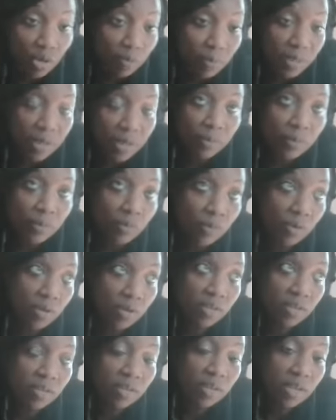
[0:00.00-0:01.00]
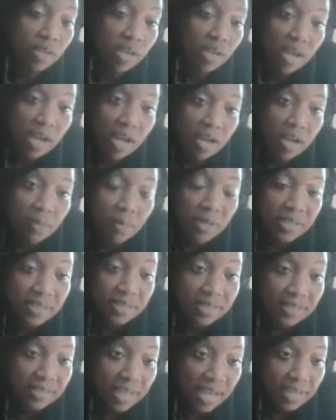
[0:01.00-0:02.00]
I've been up north. I've been
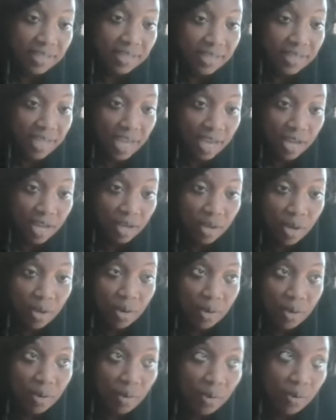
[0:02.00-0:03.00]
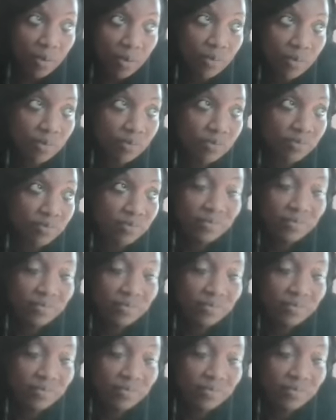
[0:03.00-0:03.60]
to San Diego.